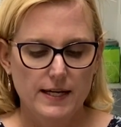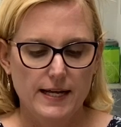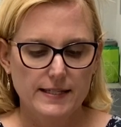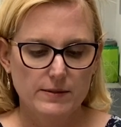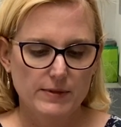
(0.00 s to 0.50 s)

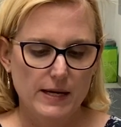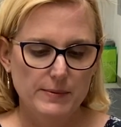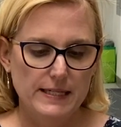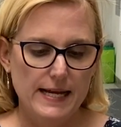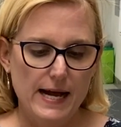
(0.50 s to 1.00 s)
and
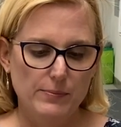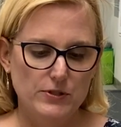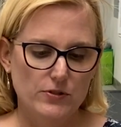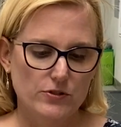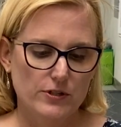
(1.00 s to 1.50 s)
sometimes the
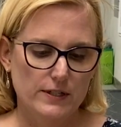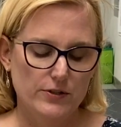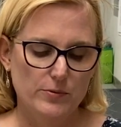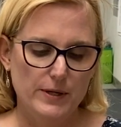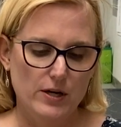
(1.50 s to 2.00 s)
capsules are a
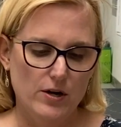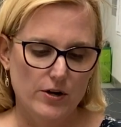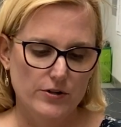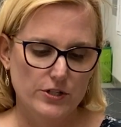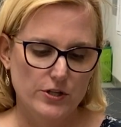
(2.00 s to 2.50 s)
little bit
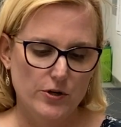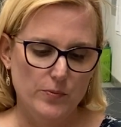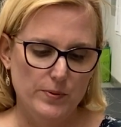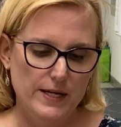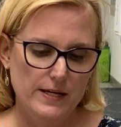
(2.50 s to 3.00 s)
hard to
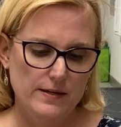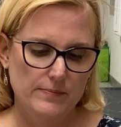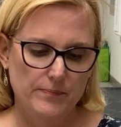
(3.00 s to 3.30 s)
open.